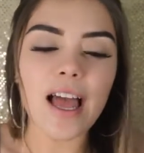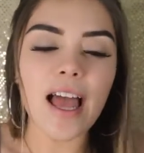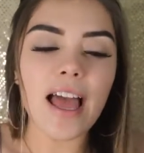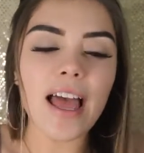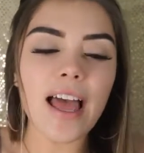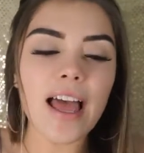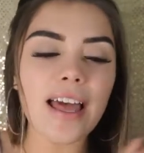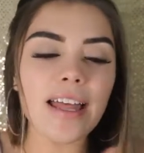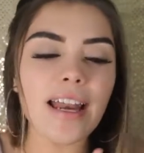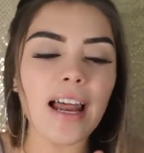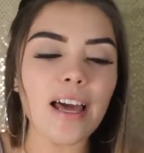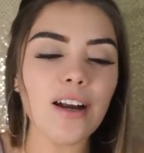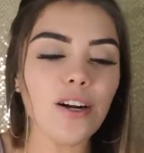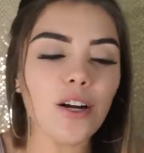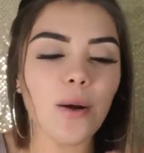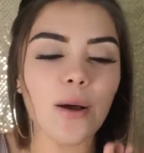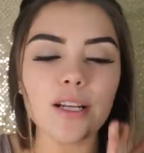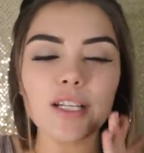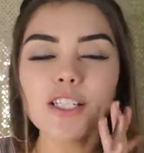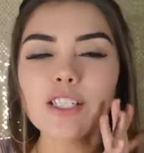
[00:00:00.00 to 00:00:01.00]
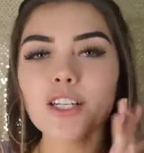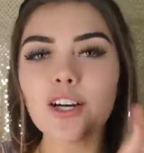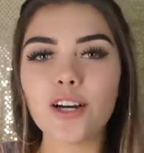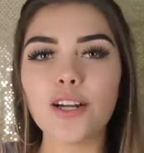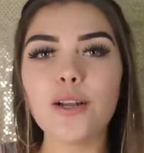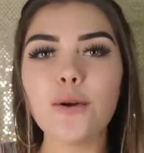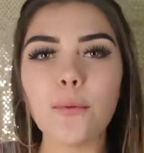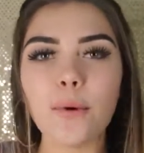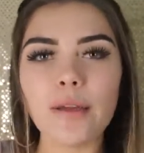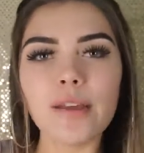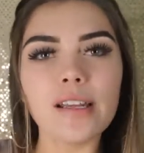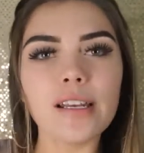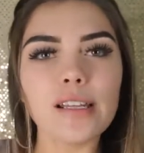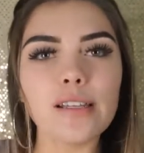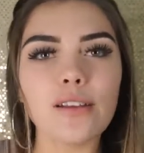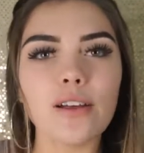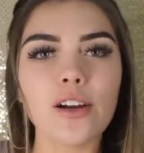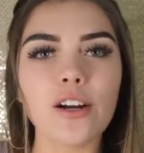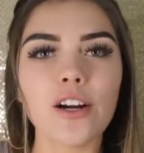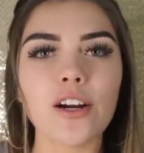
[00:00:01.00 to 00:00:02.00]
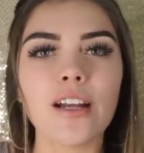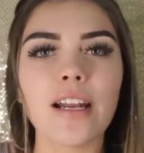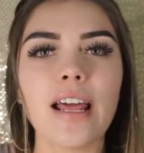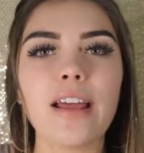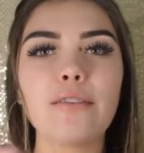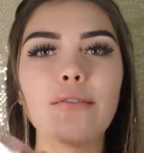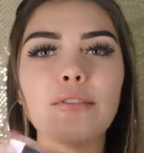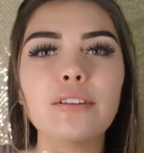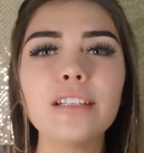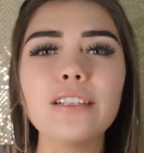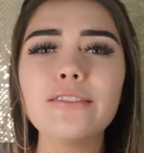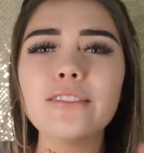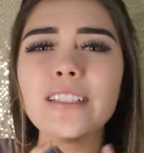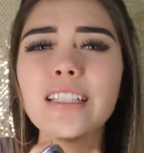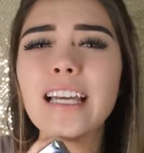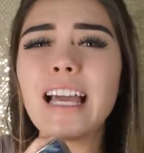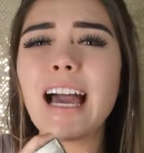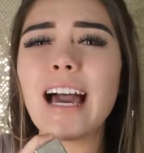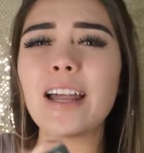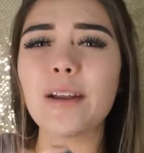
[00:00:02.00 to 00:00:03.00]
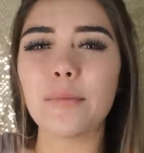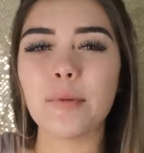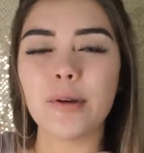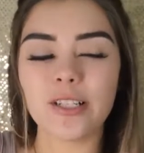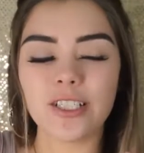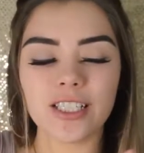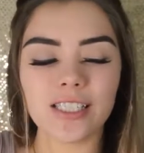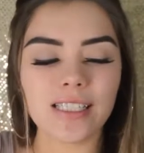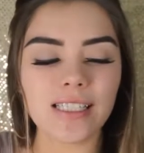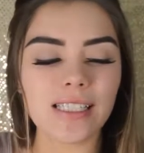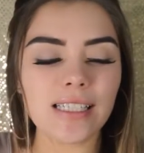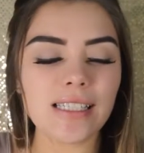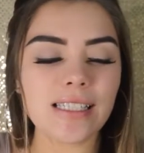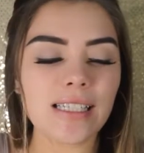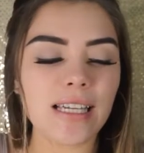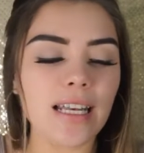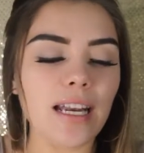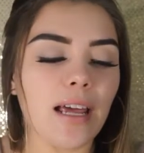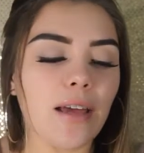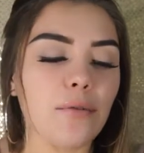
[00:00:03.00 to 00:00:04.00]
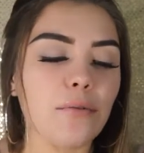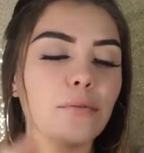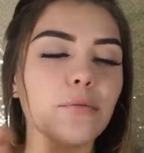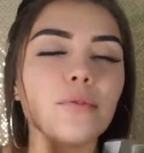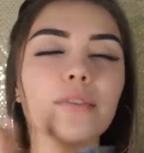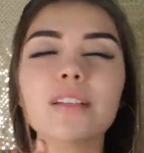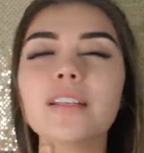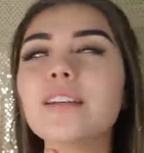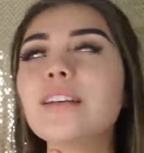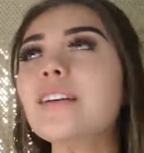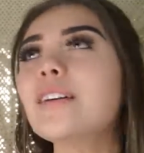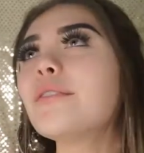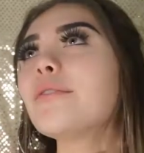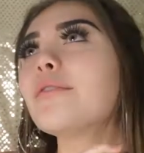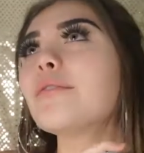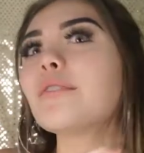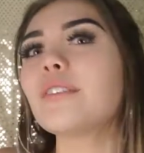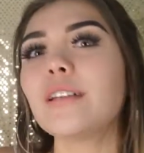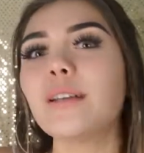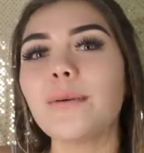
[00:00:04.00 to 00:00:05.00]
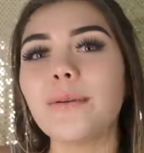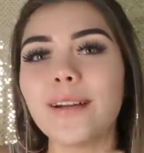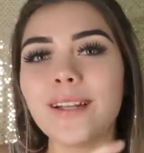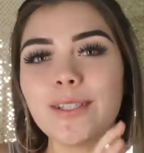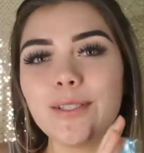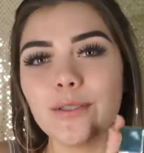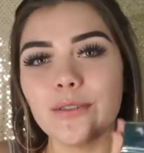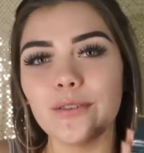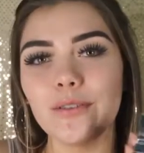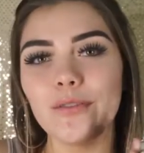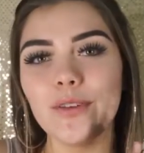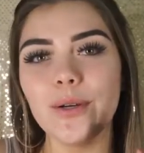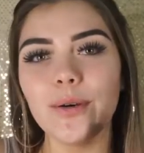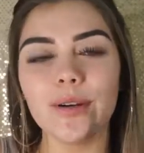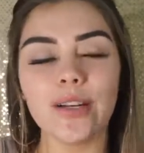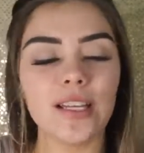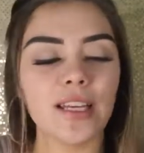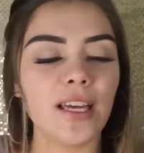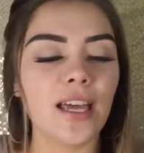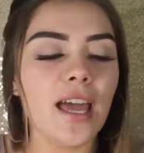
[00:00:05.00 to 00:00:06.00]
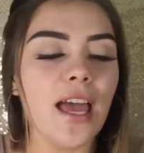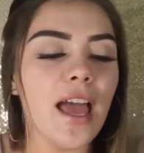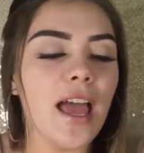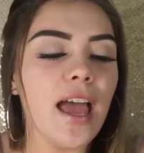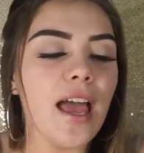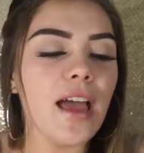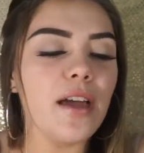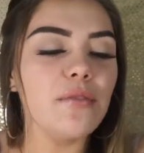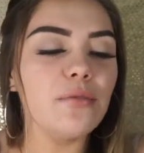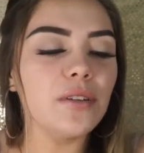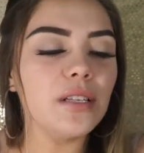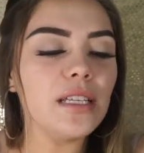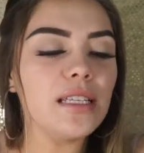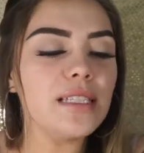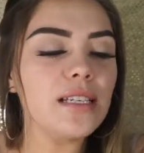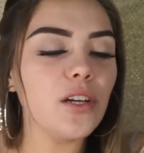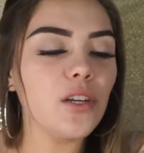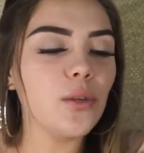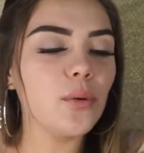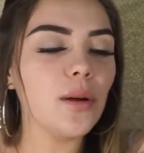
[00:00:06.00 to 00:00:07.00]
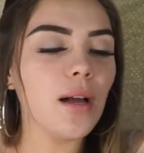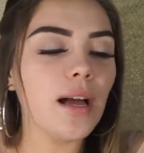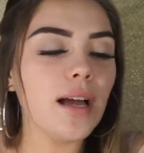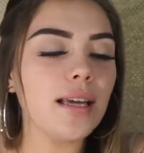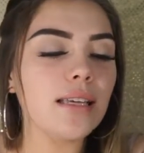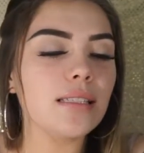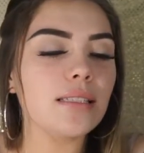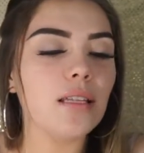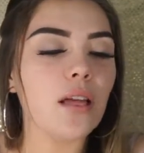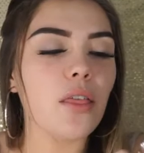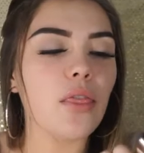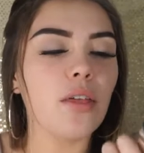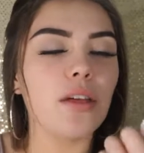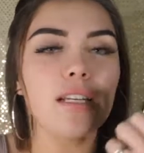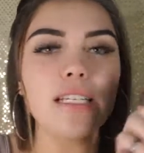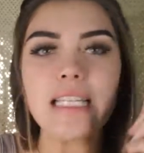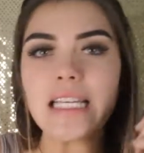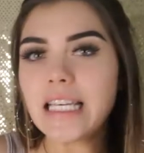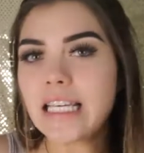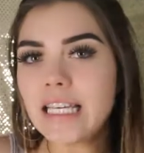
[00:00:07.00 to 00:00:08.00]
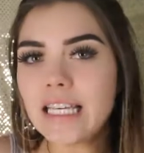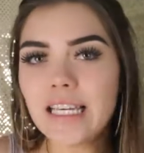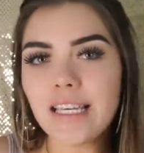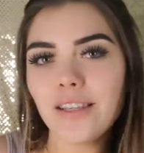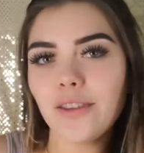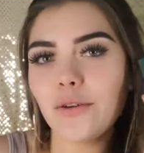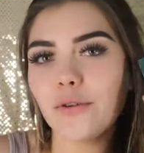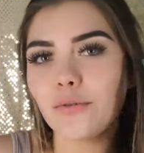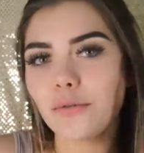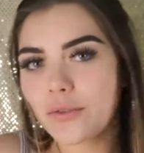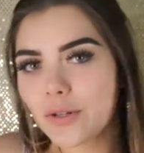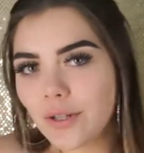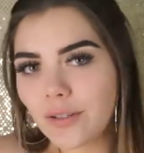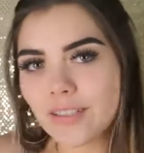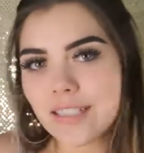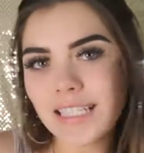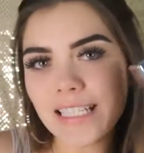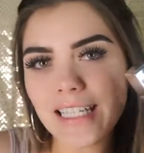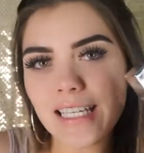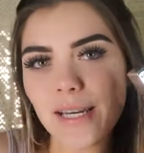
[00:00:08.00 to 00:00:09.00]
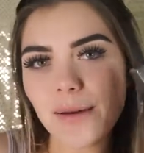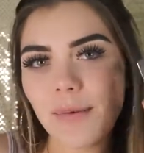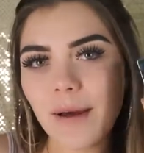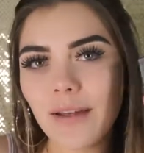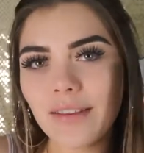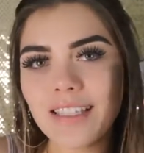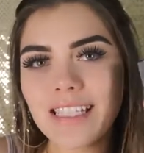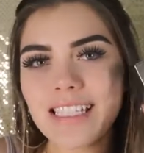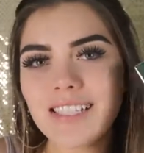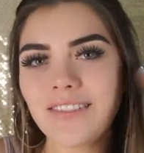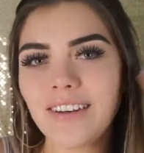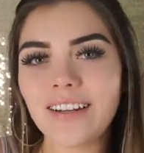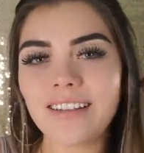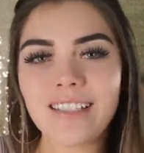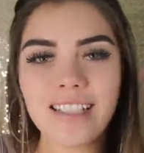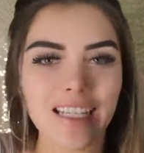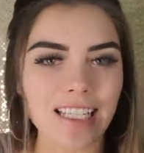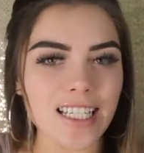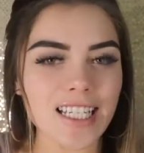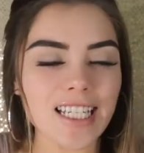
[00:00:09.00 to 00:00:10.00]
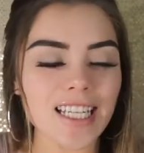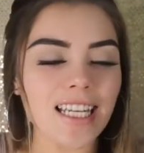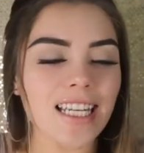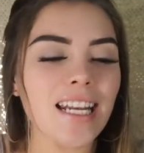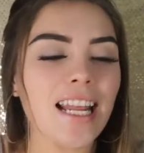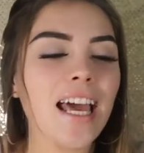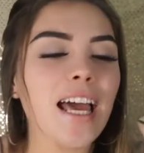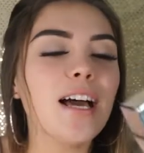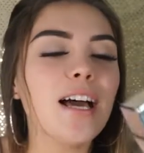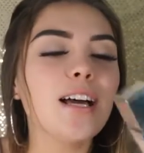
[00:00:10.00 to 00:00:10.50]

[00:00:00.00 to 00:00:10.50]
and I don't know, I just couldn't wait any longer, and I really had to purchase this, and I really want to do a review on it and really tell you guys the real tea about this foundation.